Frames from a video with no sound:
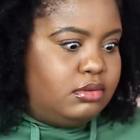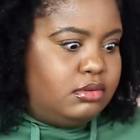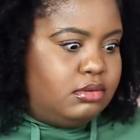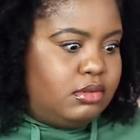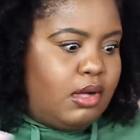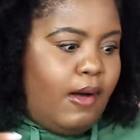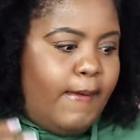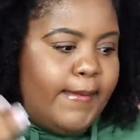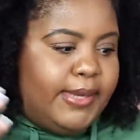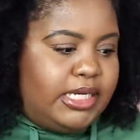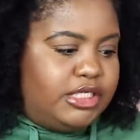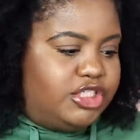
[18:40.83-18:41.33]

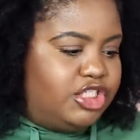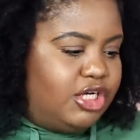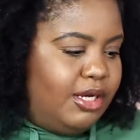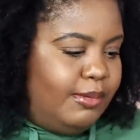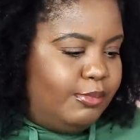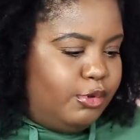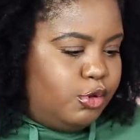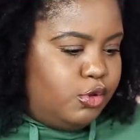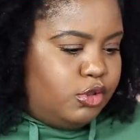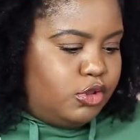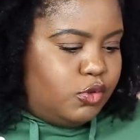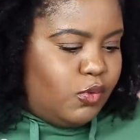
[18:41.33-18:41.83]
how much
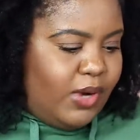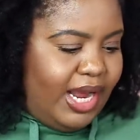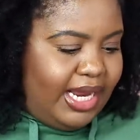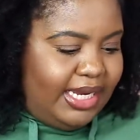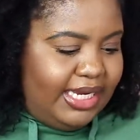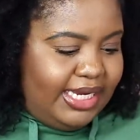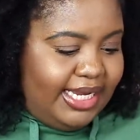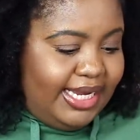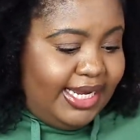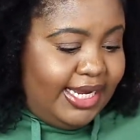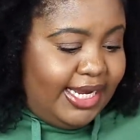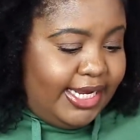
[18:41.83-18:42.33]
shampoo do I
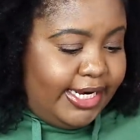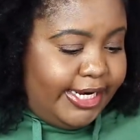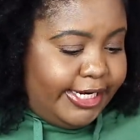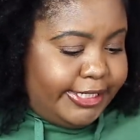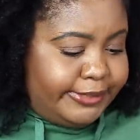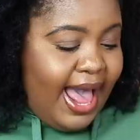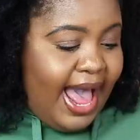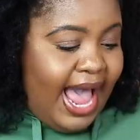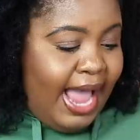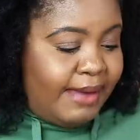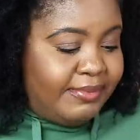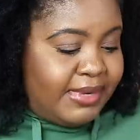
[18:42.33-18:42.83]
need?
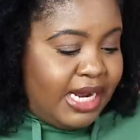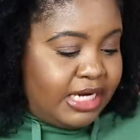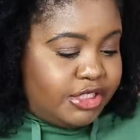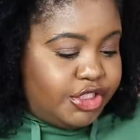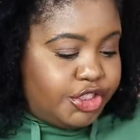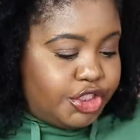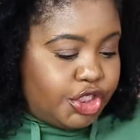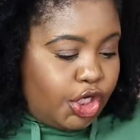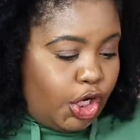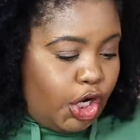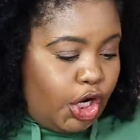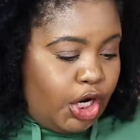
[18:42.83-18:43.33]
I'm not
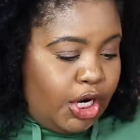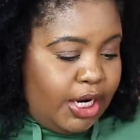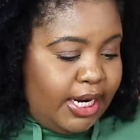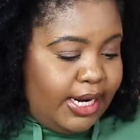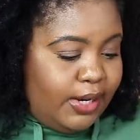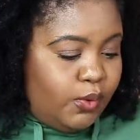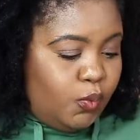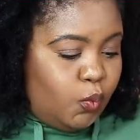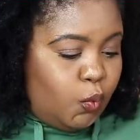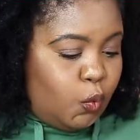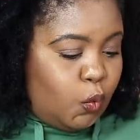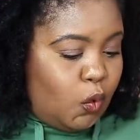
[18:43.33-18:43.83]
sure
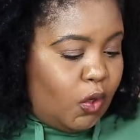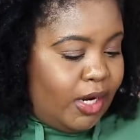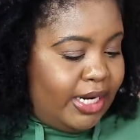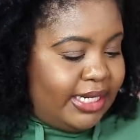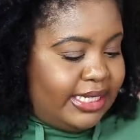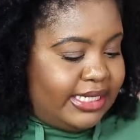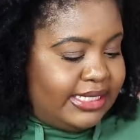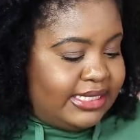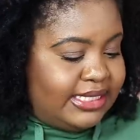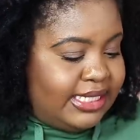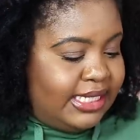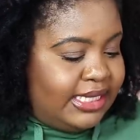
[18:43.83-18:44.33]
what
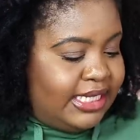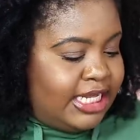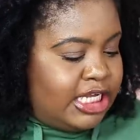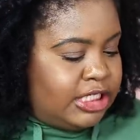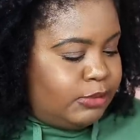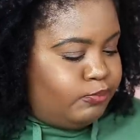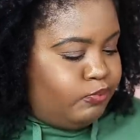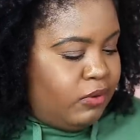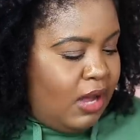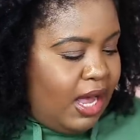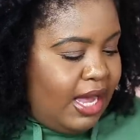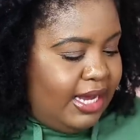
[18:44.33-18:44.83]
is in this
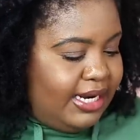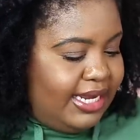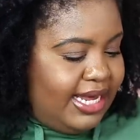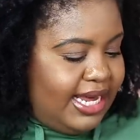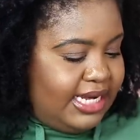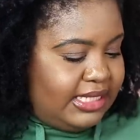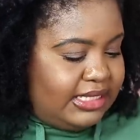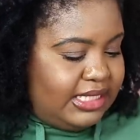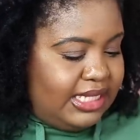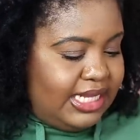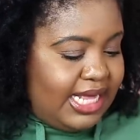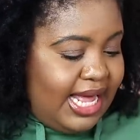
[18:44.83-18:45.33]

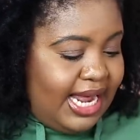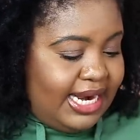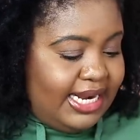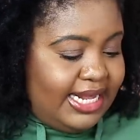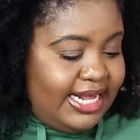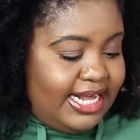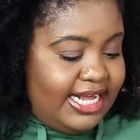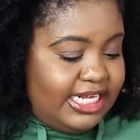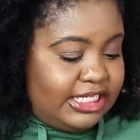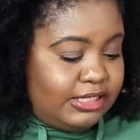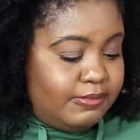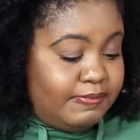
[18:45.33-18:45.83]
product that
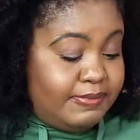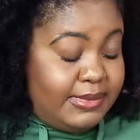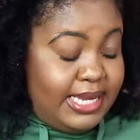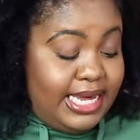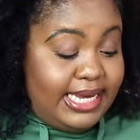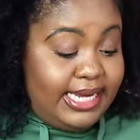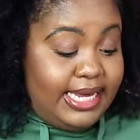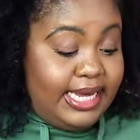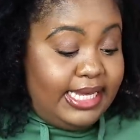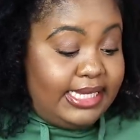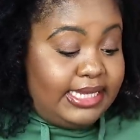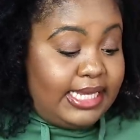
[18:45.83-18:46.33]
is
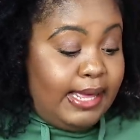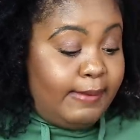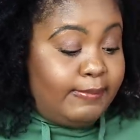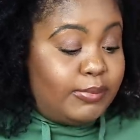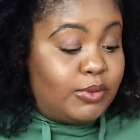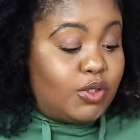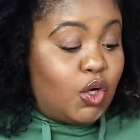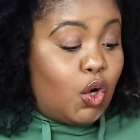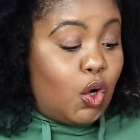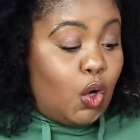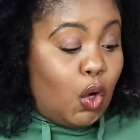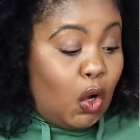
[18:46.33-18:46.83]
making them
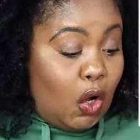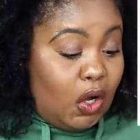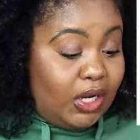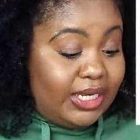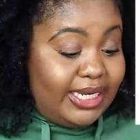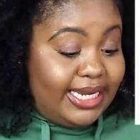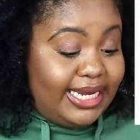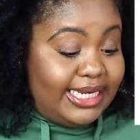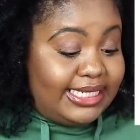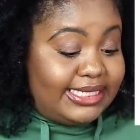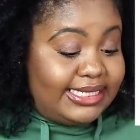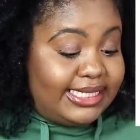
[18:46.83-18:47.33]
call
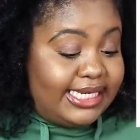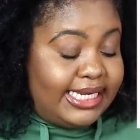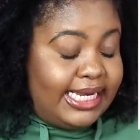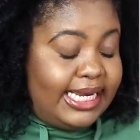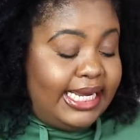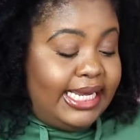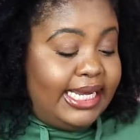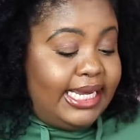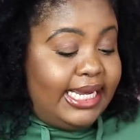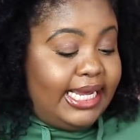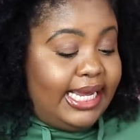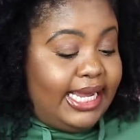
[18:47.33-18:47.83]
it
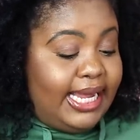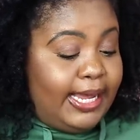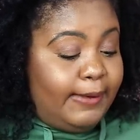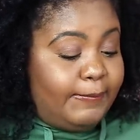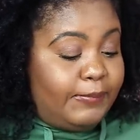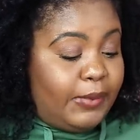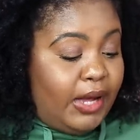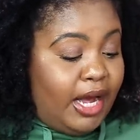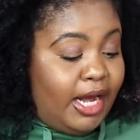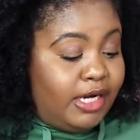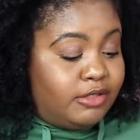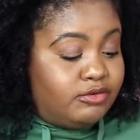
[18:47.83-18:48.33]
a
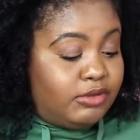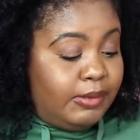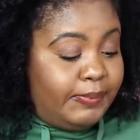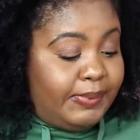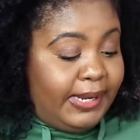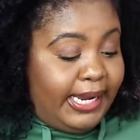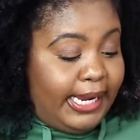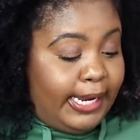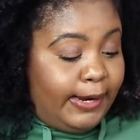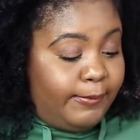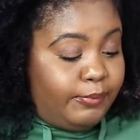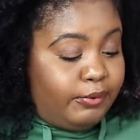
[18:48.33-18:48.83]
bond
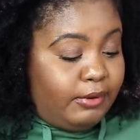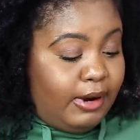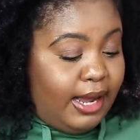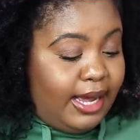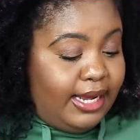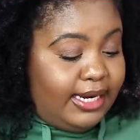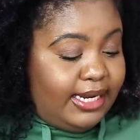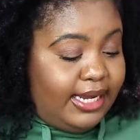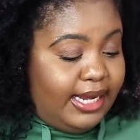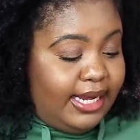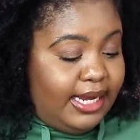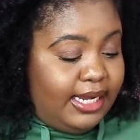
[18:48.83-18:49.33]
repair
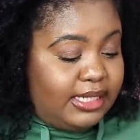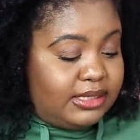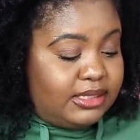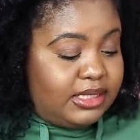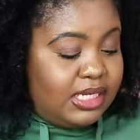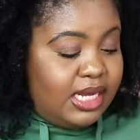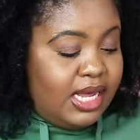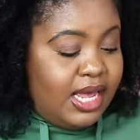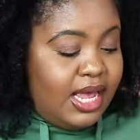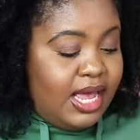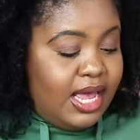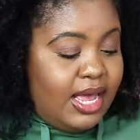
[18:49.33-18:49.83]
product.
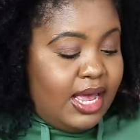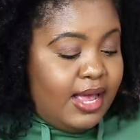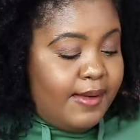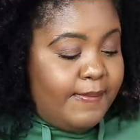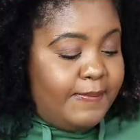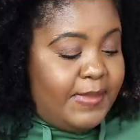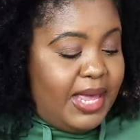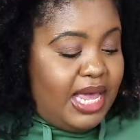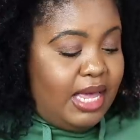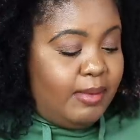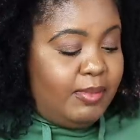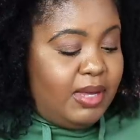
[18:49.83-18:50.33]

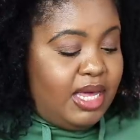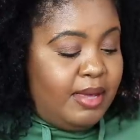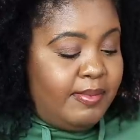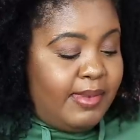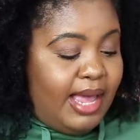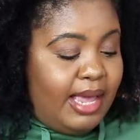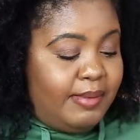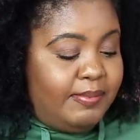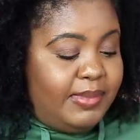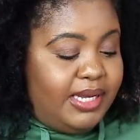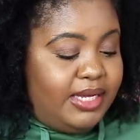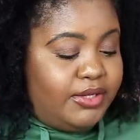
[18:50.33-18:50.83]
Maybe it
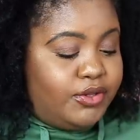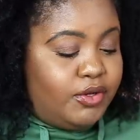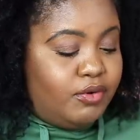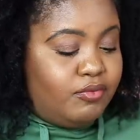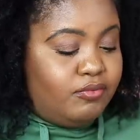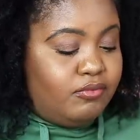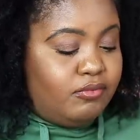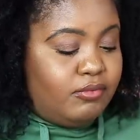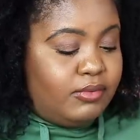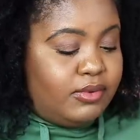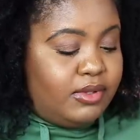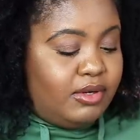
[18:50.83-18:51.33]
might be the
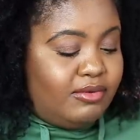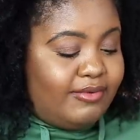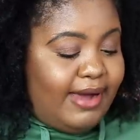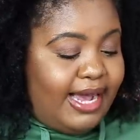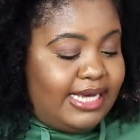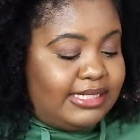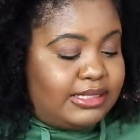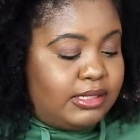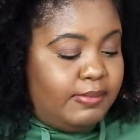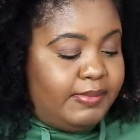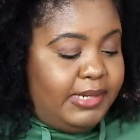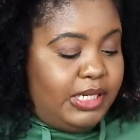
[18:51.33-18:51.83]

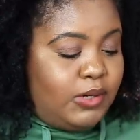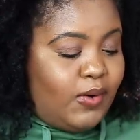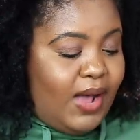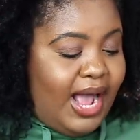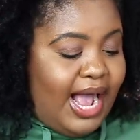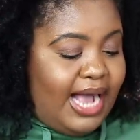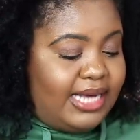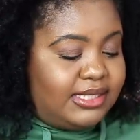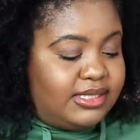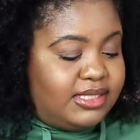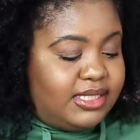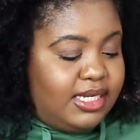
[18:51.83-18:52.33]
rice amino
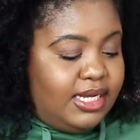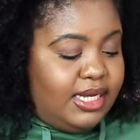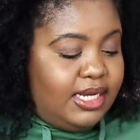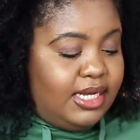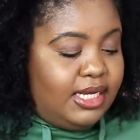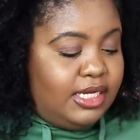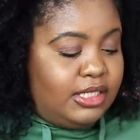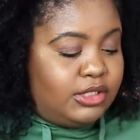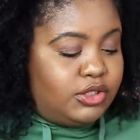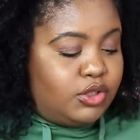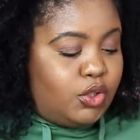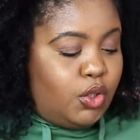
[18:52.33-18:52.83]

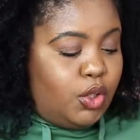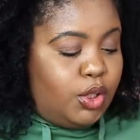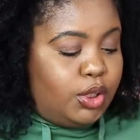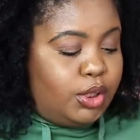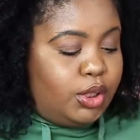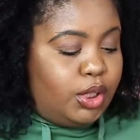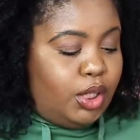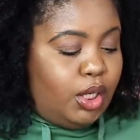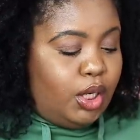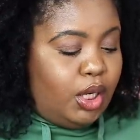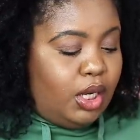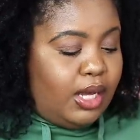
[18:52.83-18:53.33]
acids or
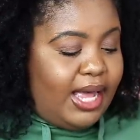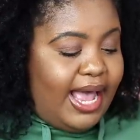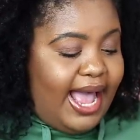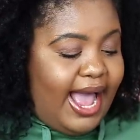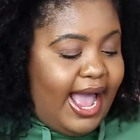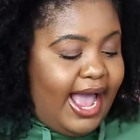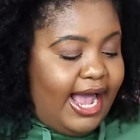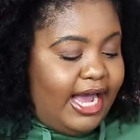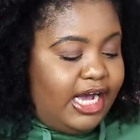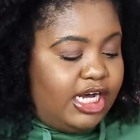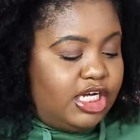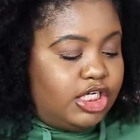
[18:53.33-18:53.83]
the
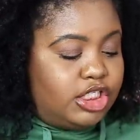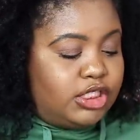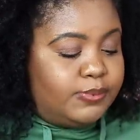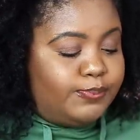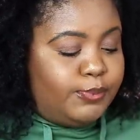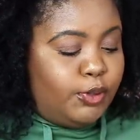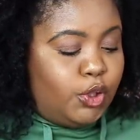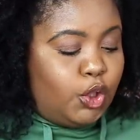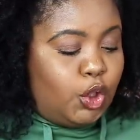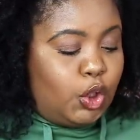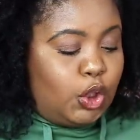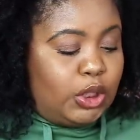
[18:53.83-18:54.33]

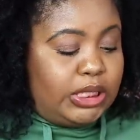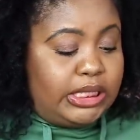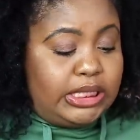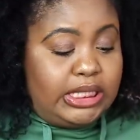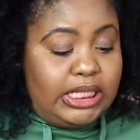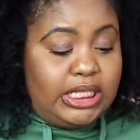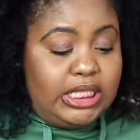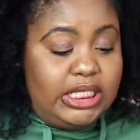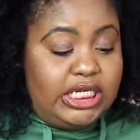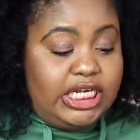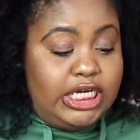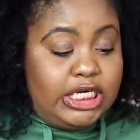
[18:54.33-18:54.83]

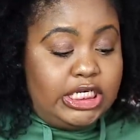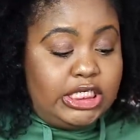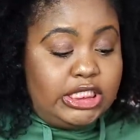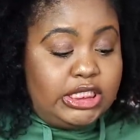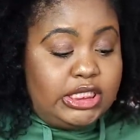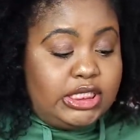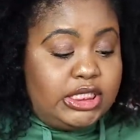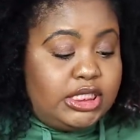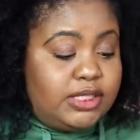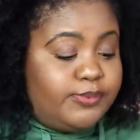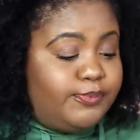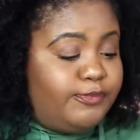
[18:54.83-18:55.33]

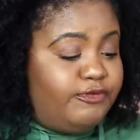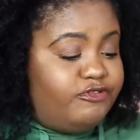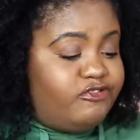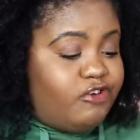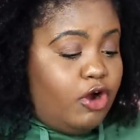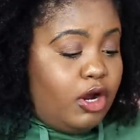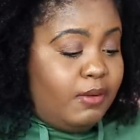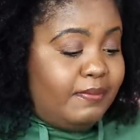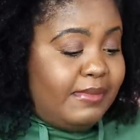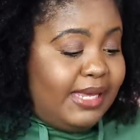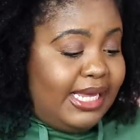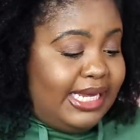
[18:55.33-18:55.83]
aspergillus
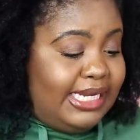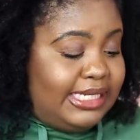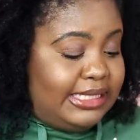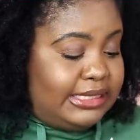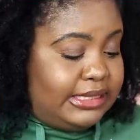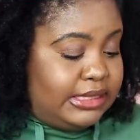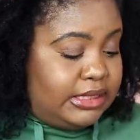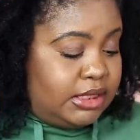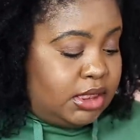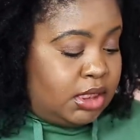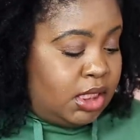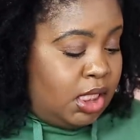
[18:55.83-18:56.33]

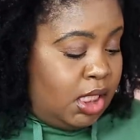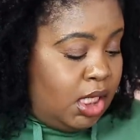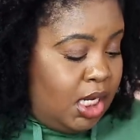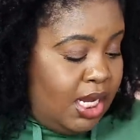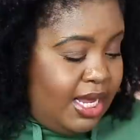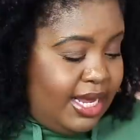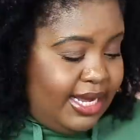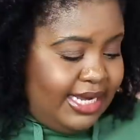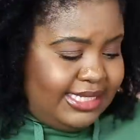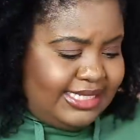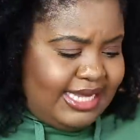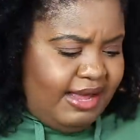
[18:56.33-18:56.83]
ferment,
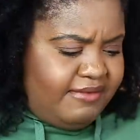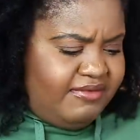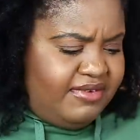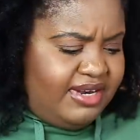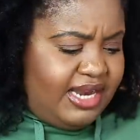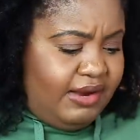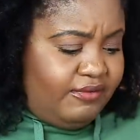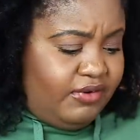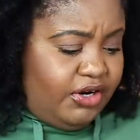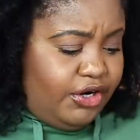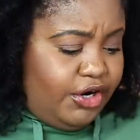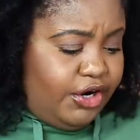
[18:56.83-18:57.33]
because I've
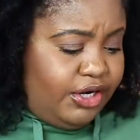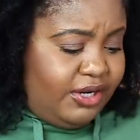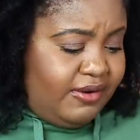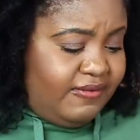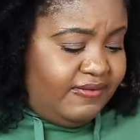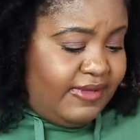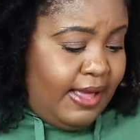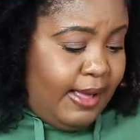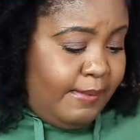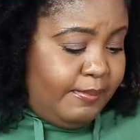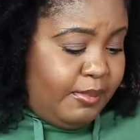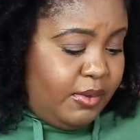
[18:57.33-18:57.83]
never heard of
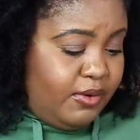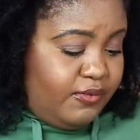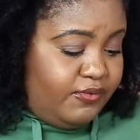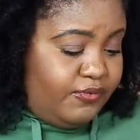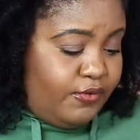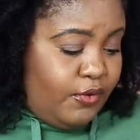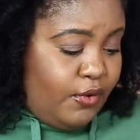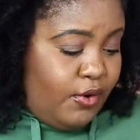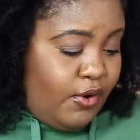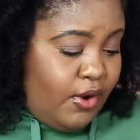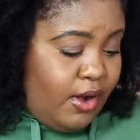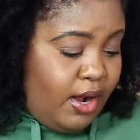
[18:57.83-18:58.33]
that
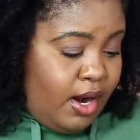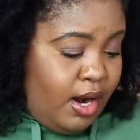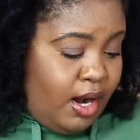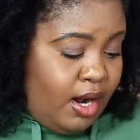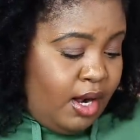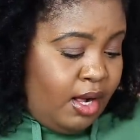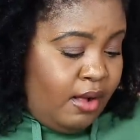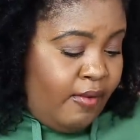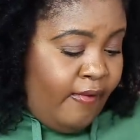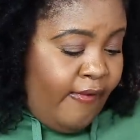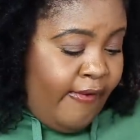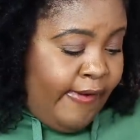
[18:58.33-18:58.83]

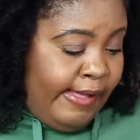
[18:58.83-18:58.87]
before.